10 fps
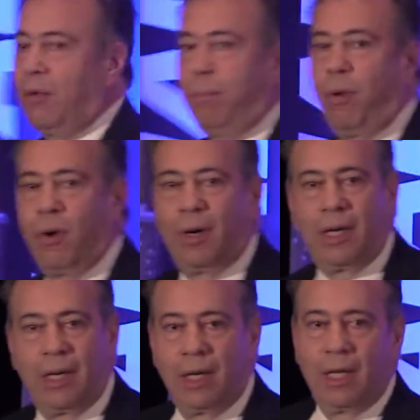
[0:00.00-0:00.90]

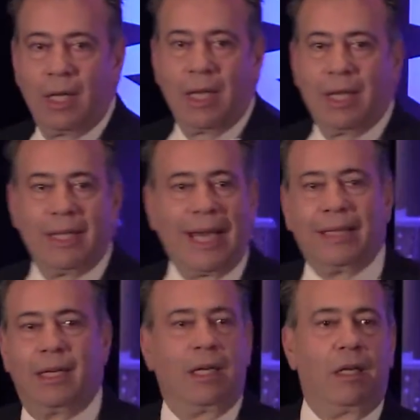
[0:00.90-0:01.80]
report
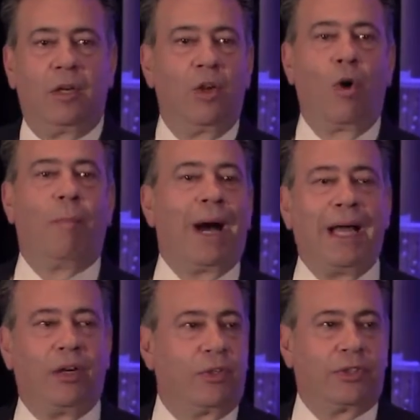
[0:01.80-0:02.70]
that no
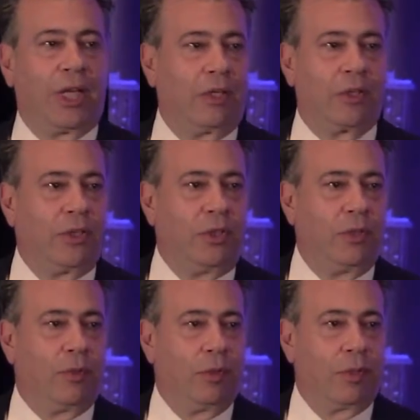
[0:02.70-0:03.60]
buyer or seller could do.